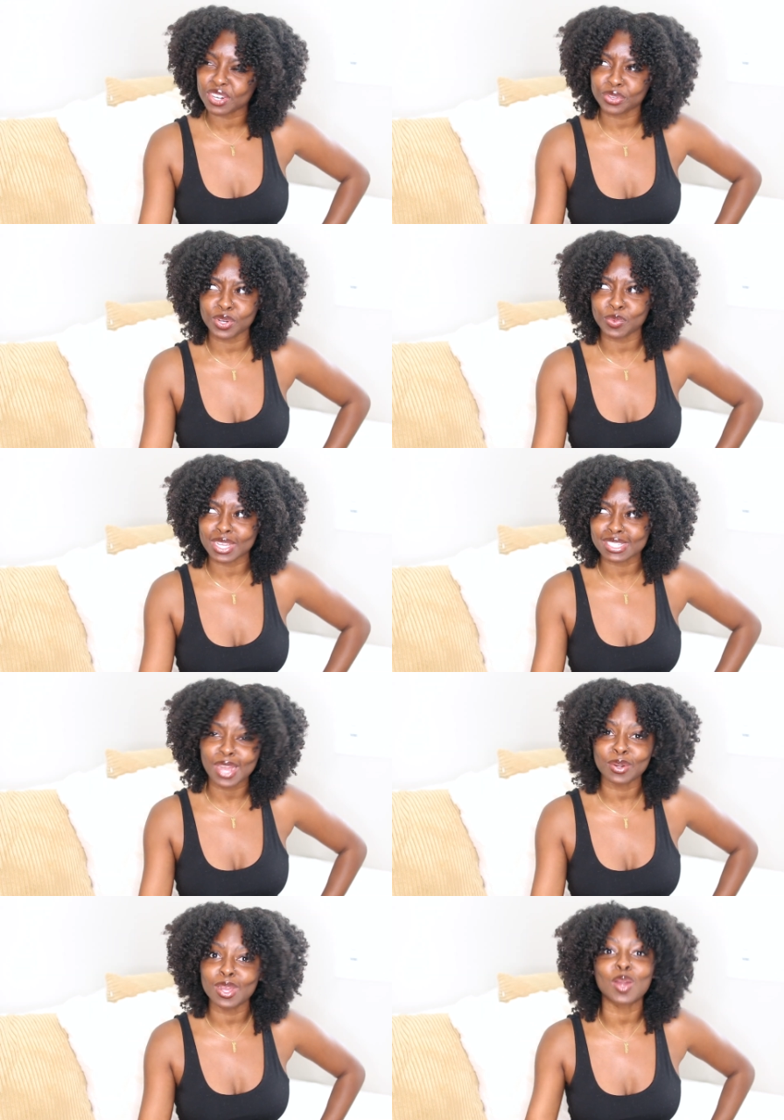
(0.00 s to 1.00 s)
or three weeks.
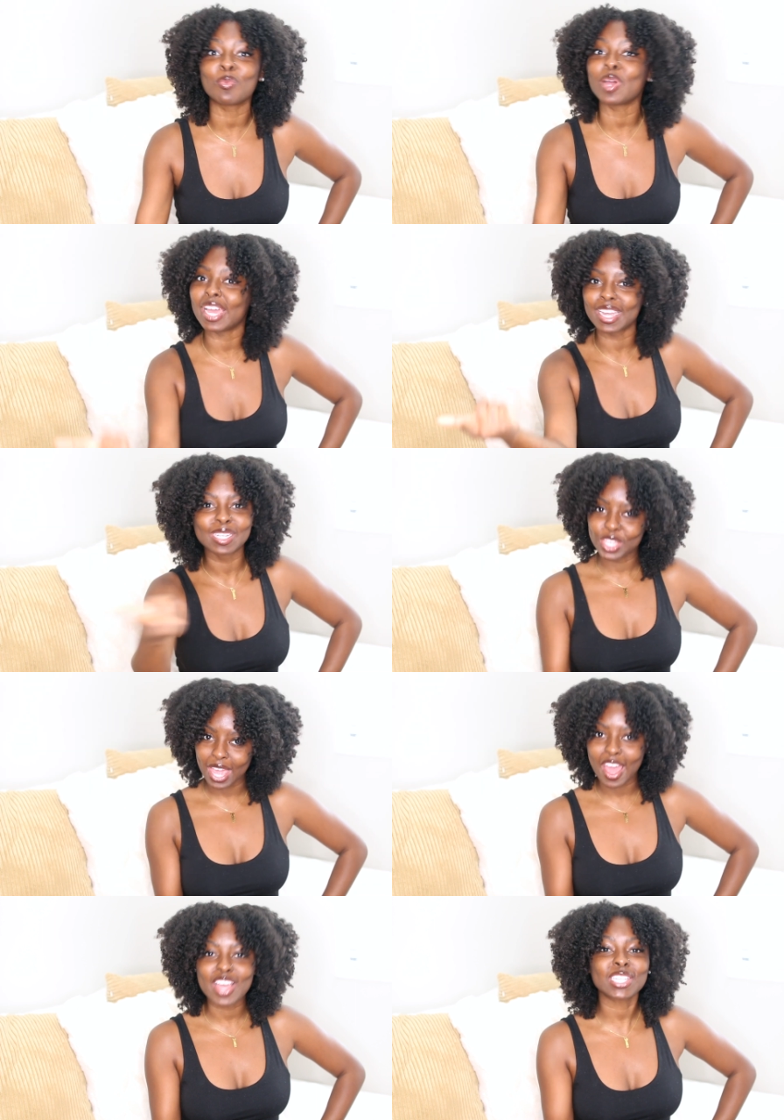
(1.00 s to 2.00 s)
I don't know, but you
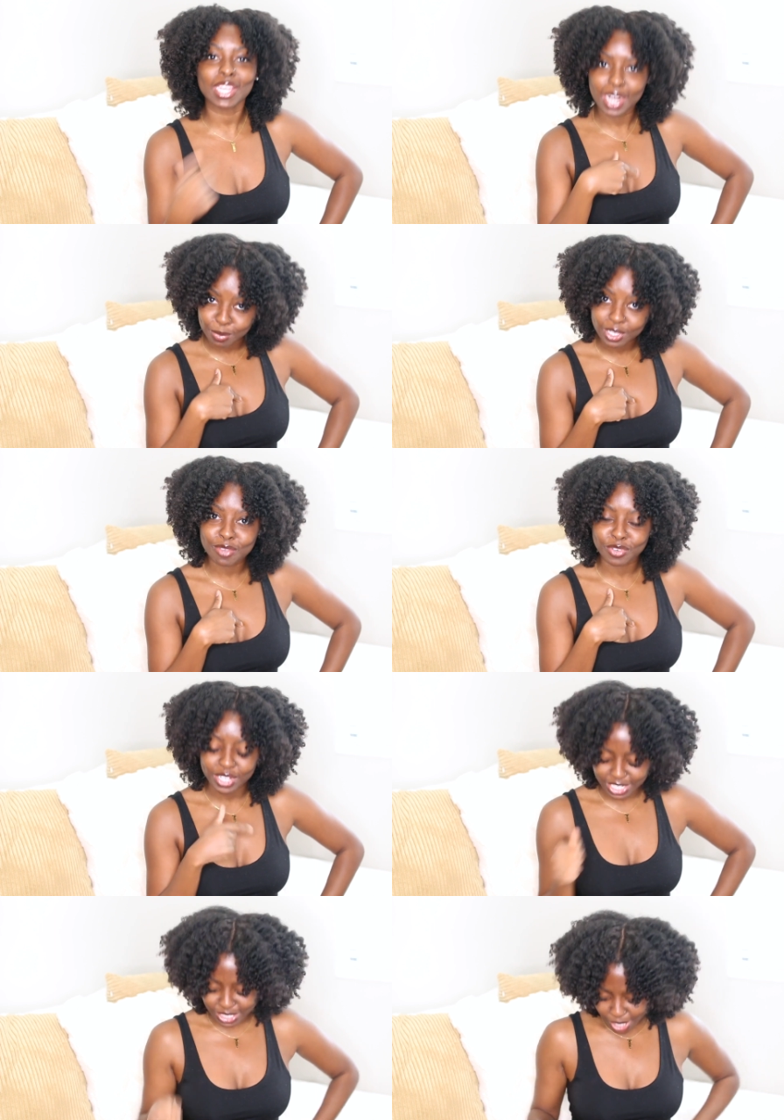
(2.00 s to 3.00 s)
ask and I'm
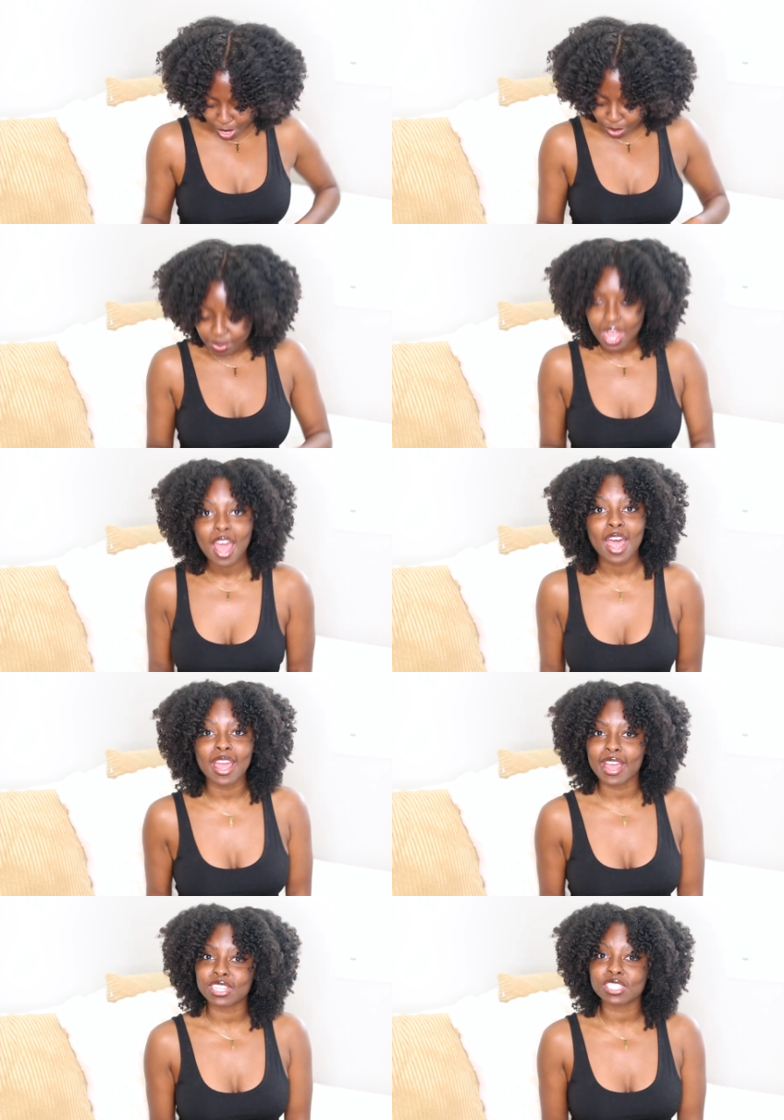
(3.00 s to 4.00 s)
delivering. So I
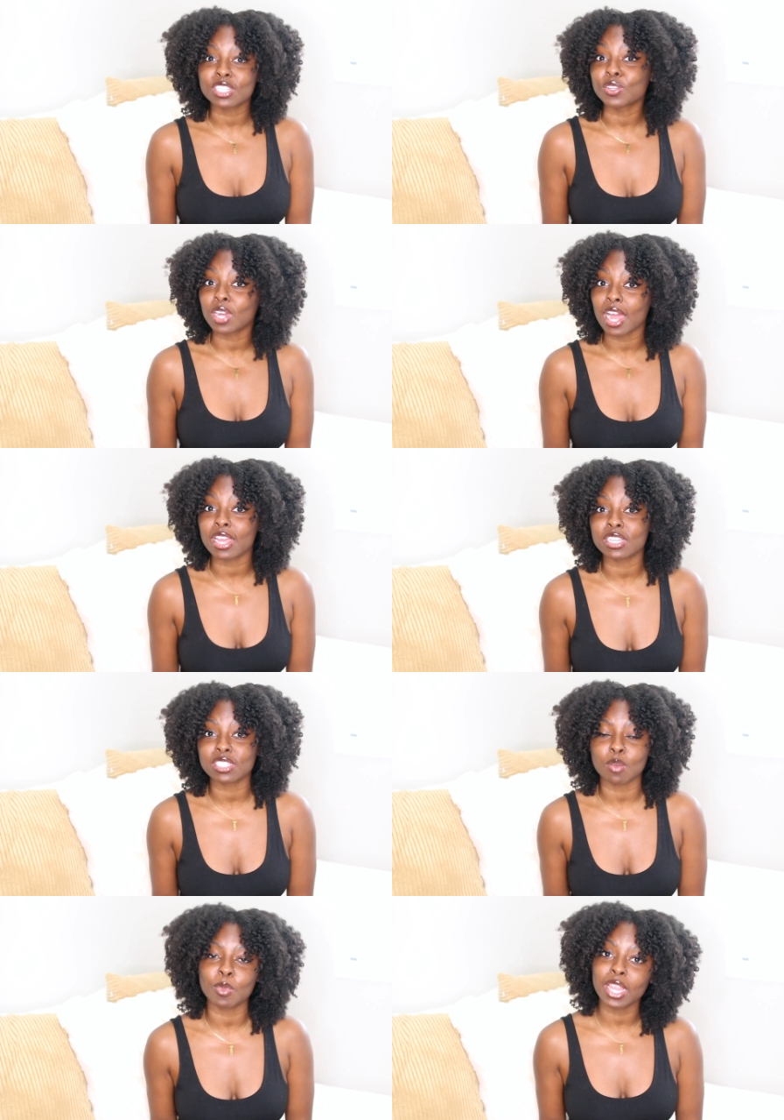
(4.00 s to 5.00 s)
asked you
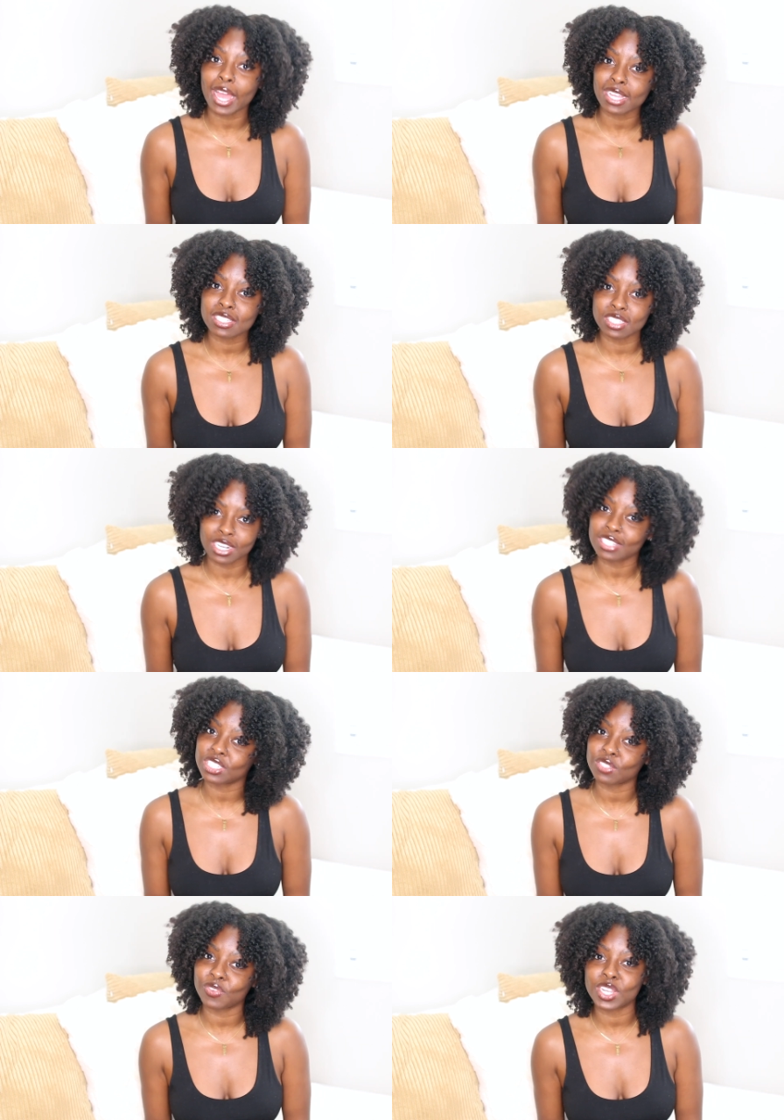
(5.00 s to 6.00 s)
guys on my last
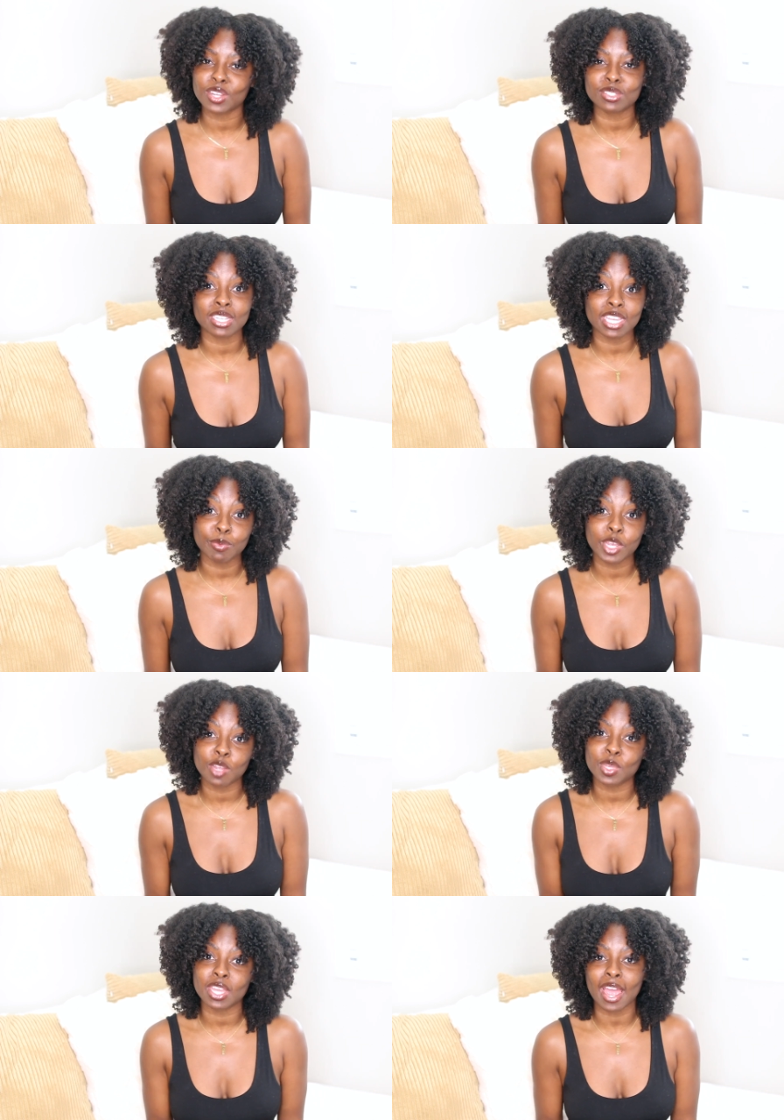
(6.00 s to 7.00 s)
suggestions video to
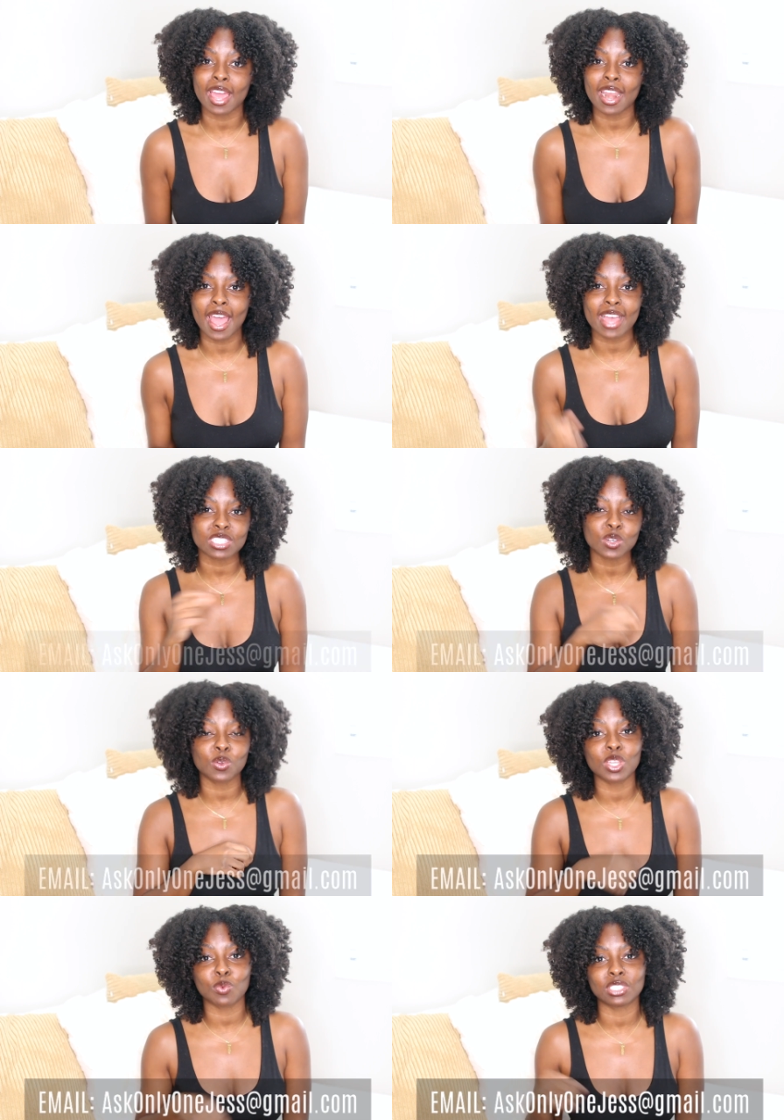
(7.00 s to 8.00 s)
email me at
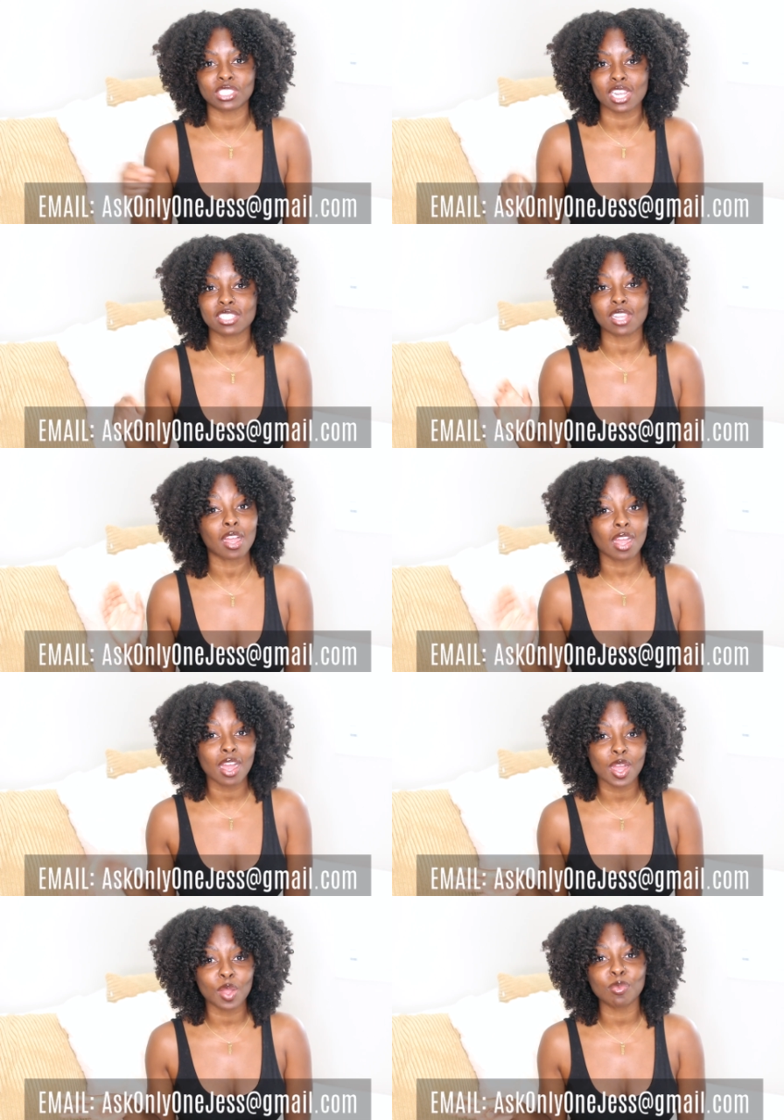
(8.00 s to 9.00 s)

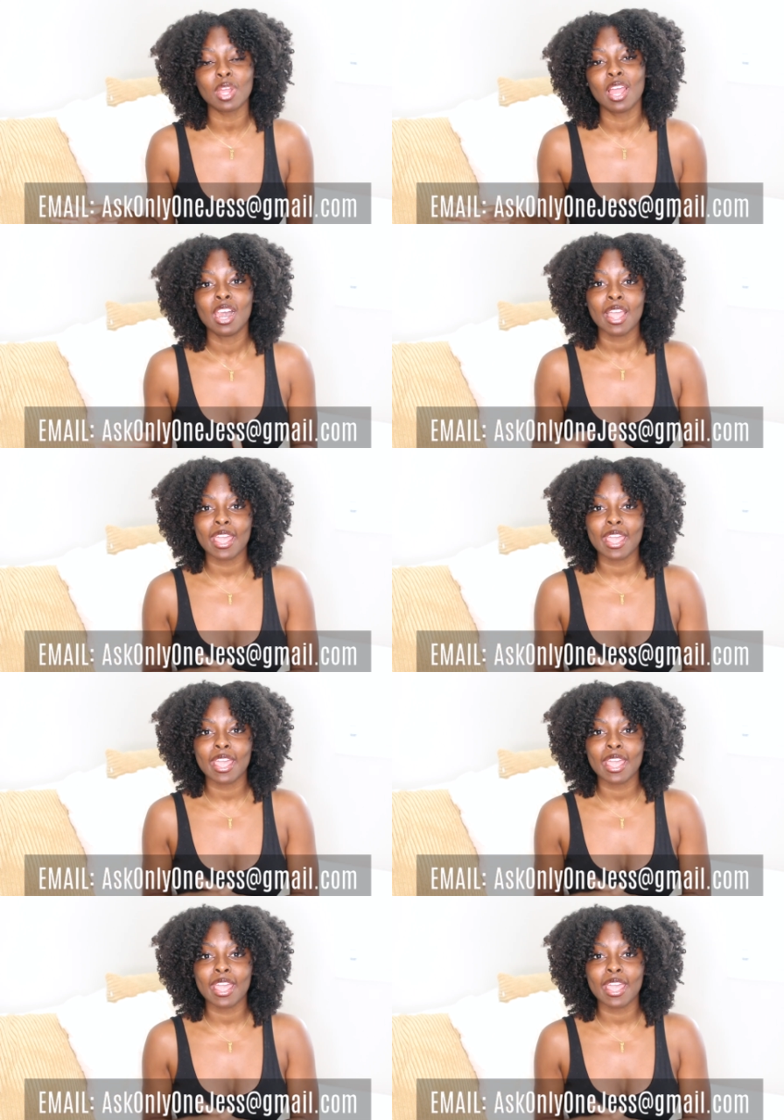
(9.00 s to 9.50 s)
askonlyoneJess.com.